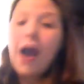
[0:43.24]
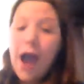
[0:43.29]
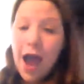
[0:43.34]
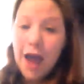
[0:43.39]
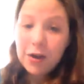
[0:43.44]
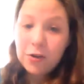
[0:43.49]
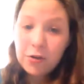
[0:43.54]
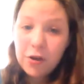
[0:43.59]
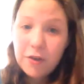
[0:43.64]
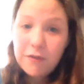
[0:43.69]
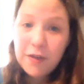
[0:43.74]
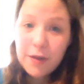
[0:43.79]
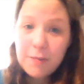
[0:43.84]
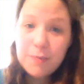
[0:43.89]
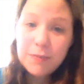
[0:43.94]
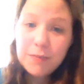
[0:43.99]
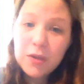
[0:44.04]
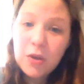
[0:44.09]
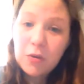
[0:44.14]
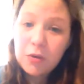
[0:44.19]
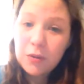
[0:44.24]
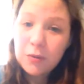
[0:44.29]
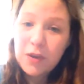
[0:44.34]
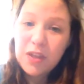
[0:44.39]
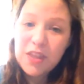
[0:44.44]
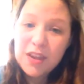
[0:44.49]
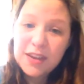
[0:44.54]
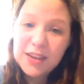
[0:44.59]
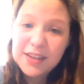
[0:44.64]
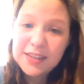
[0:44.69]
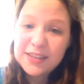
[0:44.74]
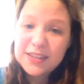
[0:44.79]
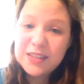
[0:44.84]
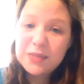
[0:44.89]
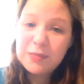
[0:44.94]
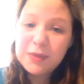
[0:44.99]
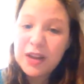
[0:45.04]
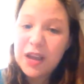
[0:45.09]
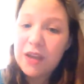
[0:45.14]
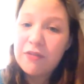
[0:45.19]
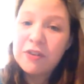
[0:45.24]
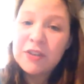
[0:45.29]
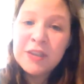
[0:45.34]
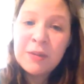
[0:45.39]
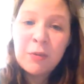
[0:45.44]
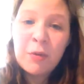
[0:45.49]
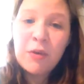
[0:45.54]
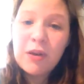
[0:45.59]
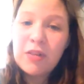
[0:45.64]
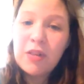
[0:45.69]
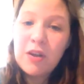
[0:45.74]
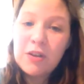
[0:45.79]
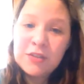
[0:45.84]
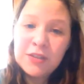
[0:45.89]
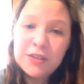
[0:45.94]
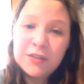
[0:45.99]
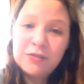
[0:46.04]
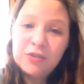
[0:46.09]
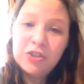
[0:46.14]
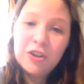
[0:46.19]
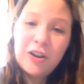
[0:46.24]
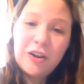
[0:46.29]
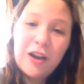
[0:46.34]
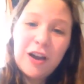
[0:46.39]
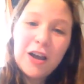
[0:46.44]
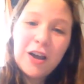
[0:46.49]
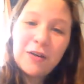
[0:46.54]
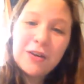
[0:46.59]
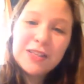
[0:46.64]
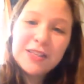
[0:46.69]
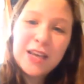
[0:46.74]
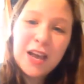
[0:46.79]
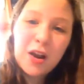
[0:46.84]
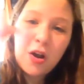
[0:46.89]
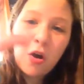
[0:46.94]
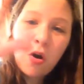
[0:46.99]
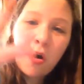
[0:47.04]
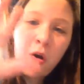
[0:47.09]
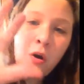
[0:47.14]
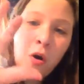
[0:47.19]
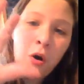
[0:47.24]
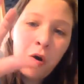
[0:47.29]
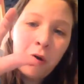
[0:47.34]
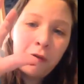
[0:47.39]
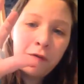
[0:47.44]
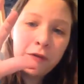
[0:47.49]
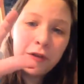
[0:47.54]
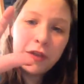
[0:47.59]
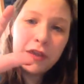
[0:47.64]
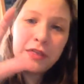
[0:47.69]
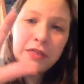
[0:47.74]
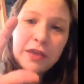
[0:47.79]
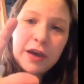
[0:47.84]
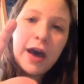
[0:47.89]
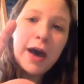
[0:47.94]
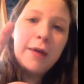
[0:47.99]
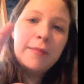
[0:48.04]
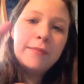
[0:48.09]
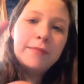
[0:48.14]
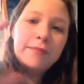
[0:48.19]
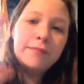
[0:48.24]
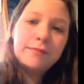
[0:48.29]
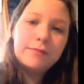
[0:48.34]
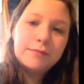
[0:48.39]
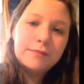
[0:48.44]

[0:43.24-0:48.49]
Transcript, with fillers: I don't know if I'm the only one that does this, but every time I wear a long sleeve shirt, I always cut a hole for the thumb.